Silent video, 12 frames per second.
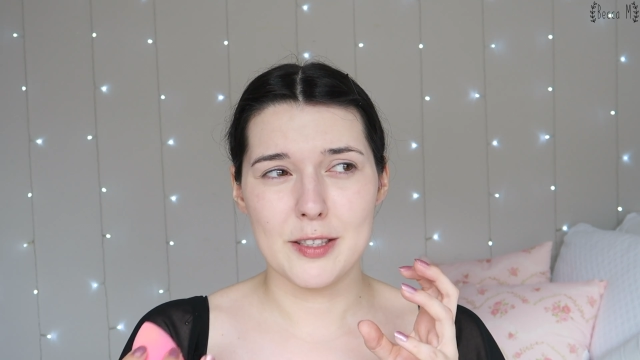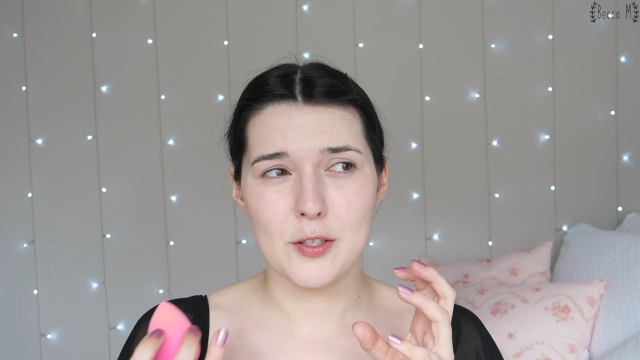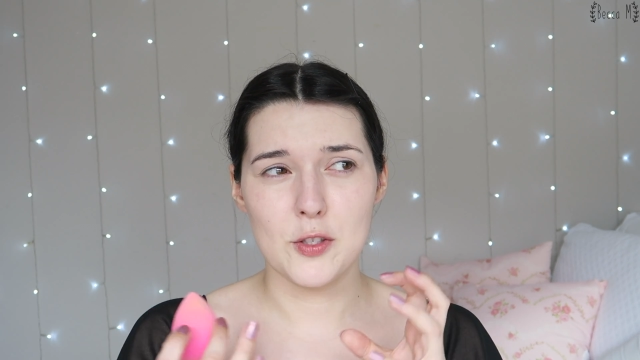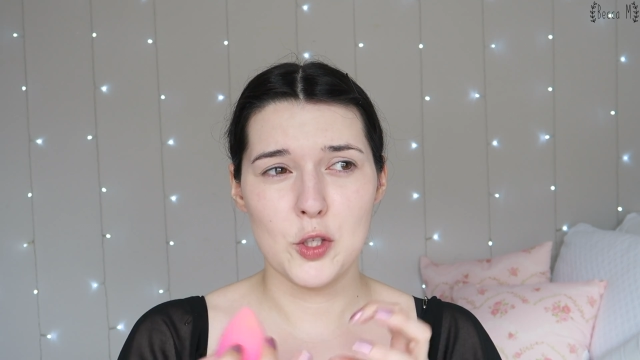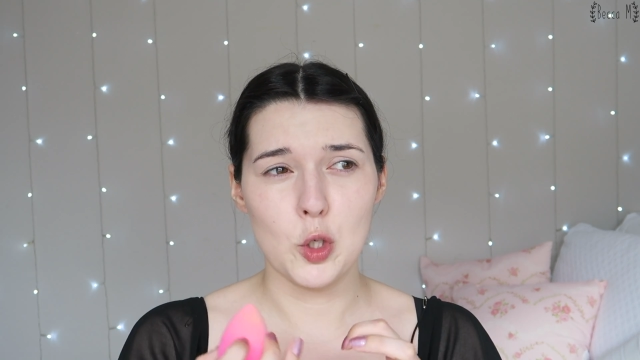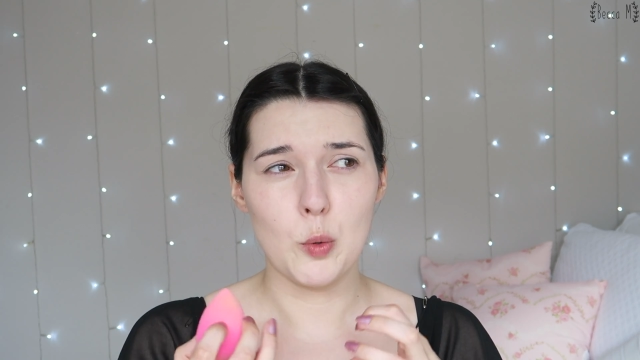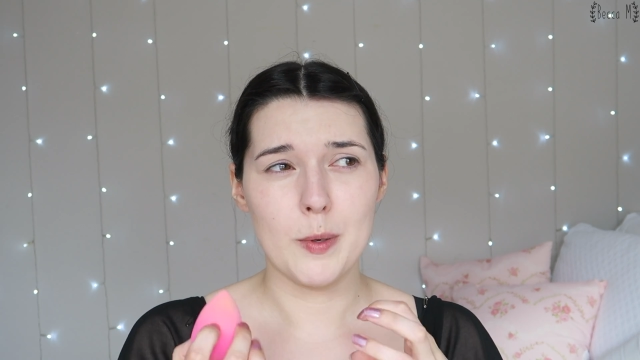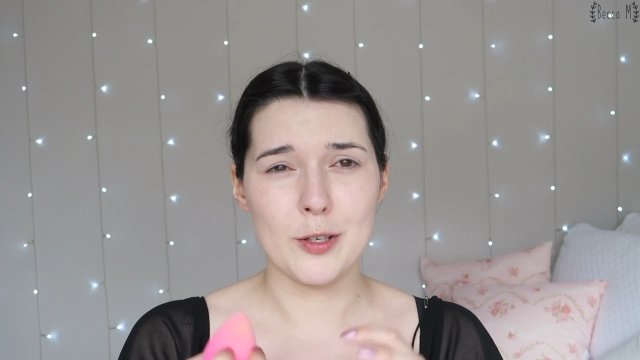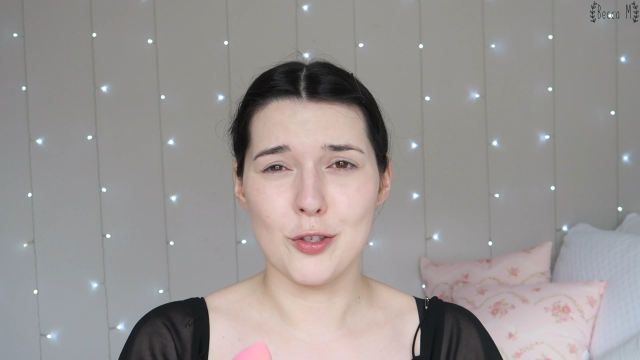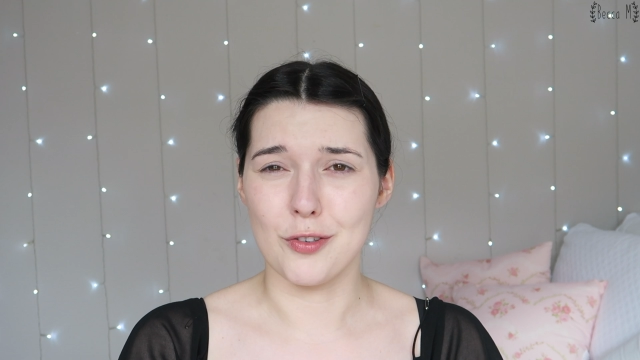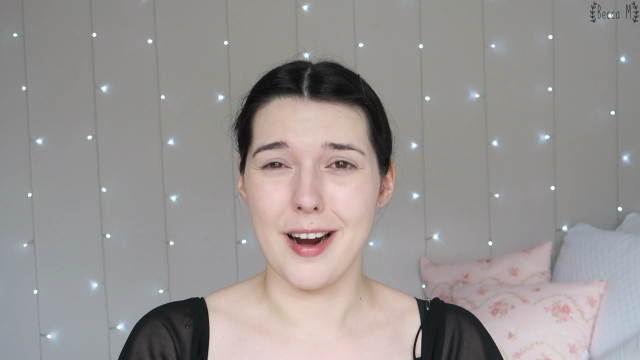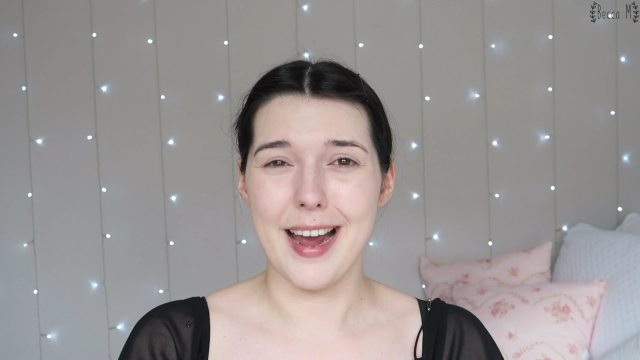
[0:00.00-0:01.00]
super
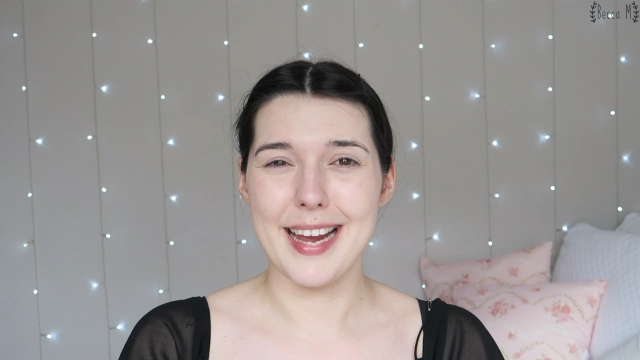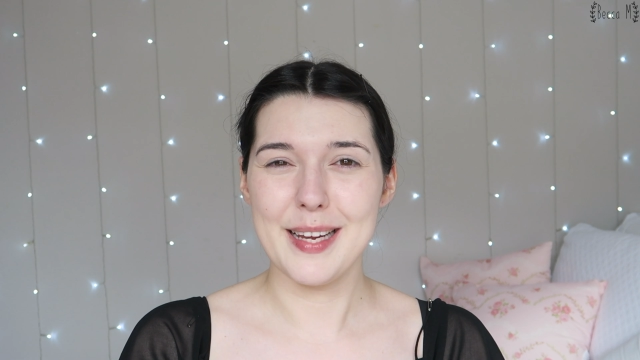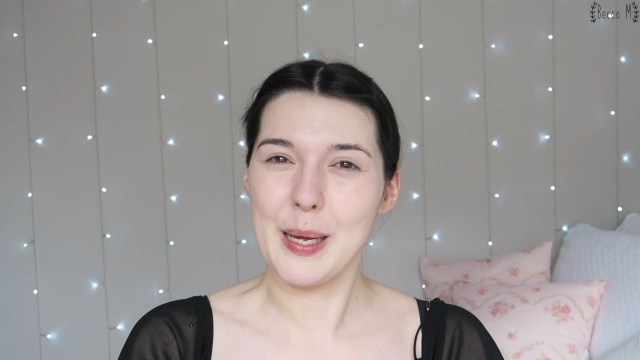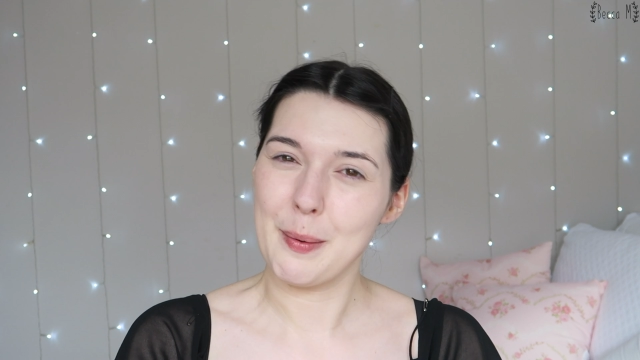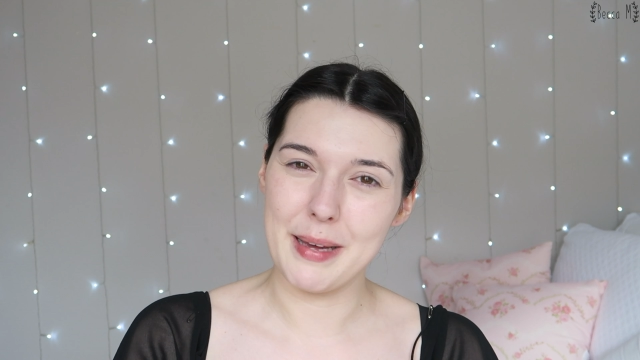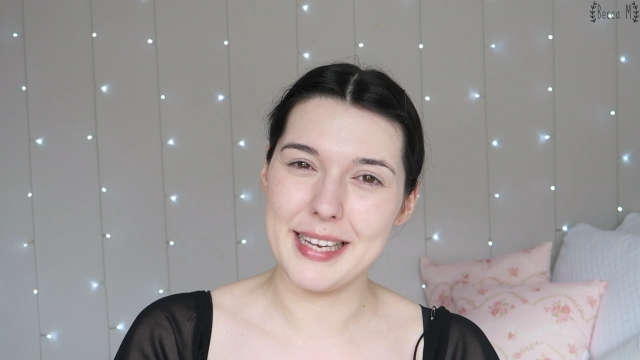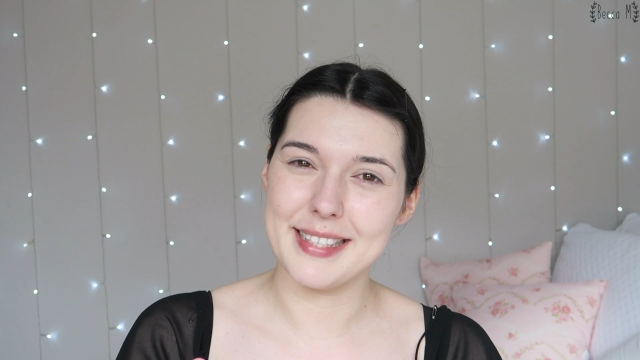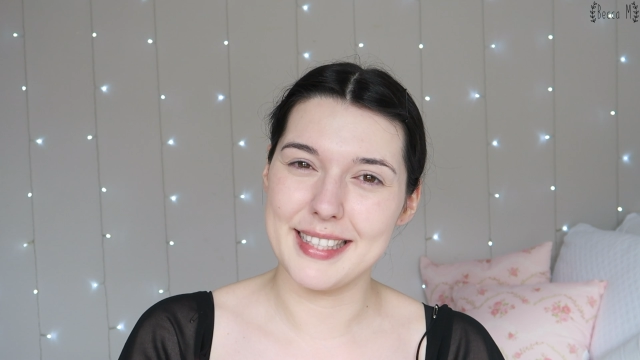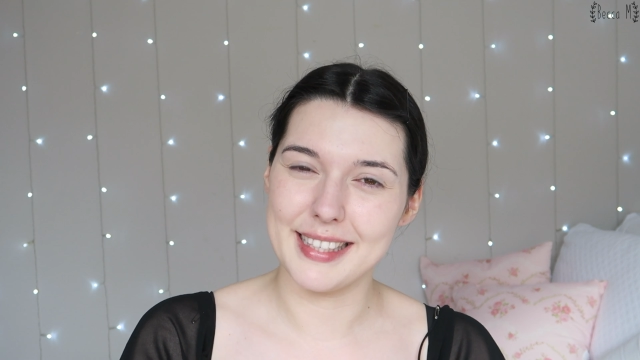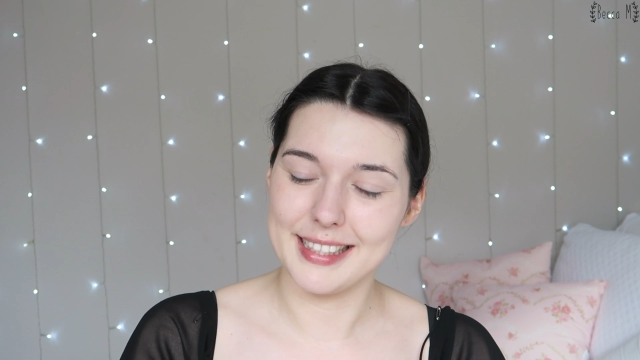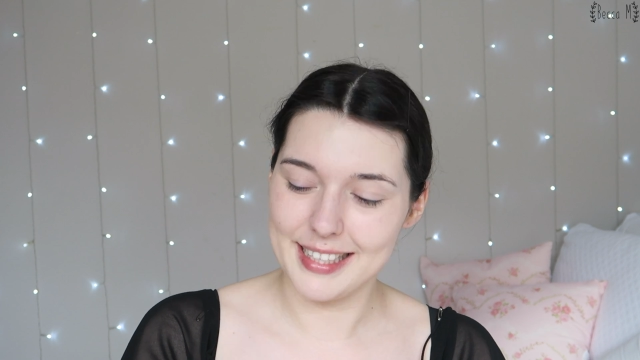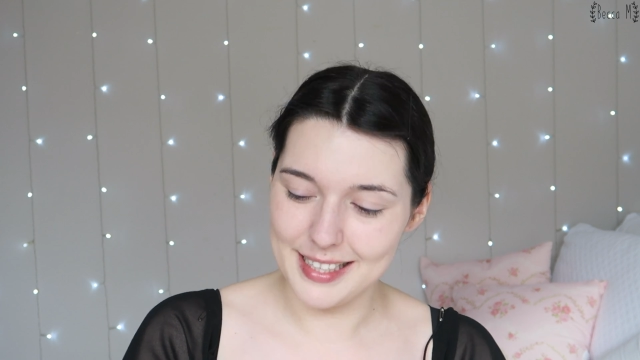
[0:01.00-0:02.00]
dry,
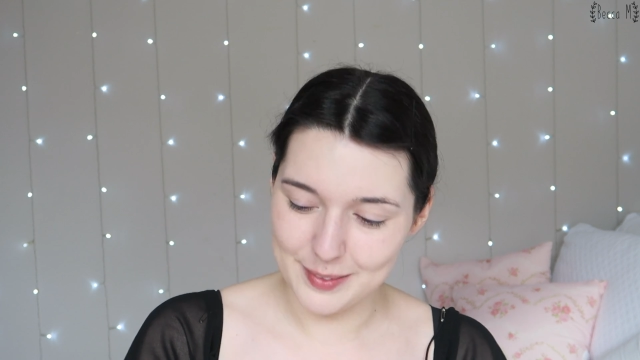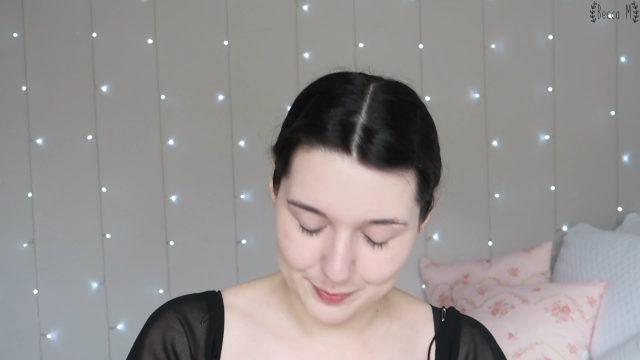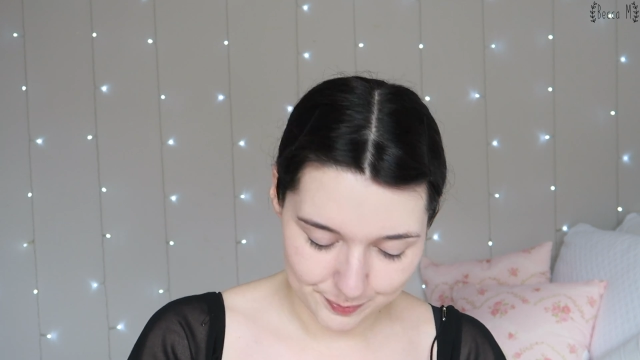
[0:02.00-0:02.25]
basically.